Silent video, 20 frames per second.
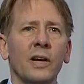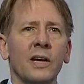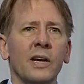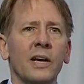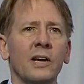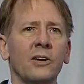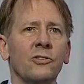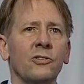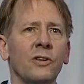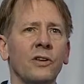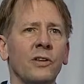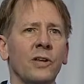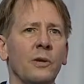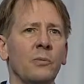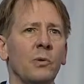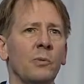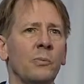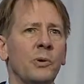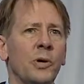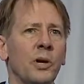Occasionally they
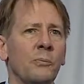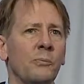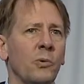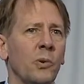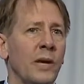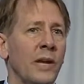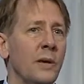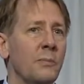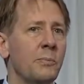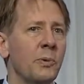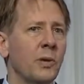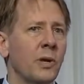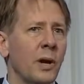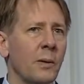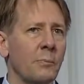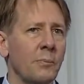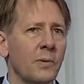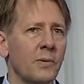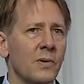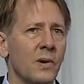will put up what he put
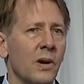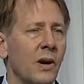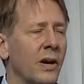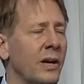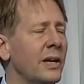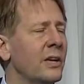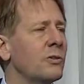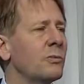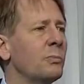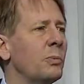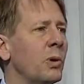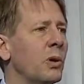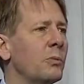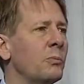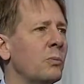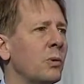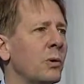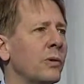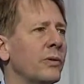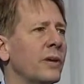up on his
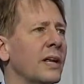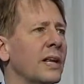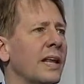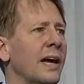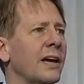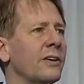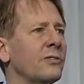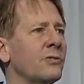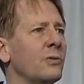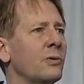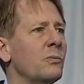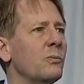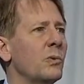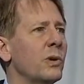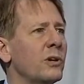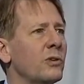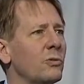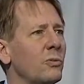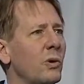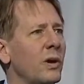bulletin board in the classroom,
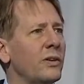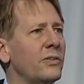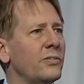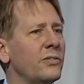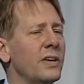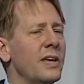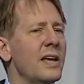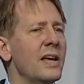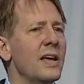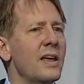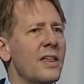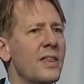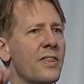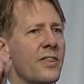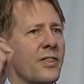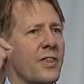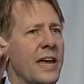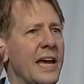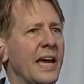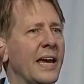which was,
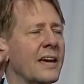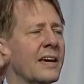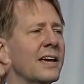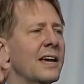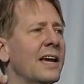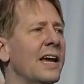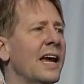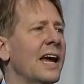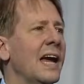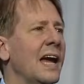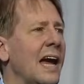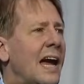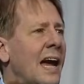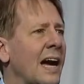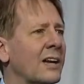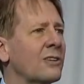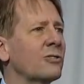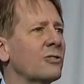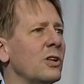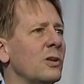"Think!"
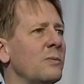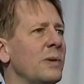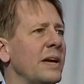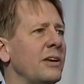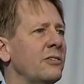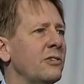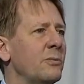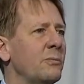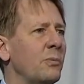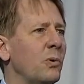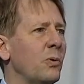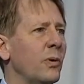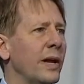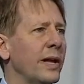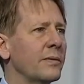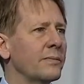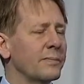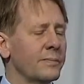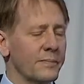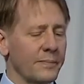exclamation point.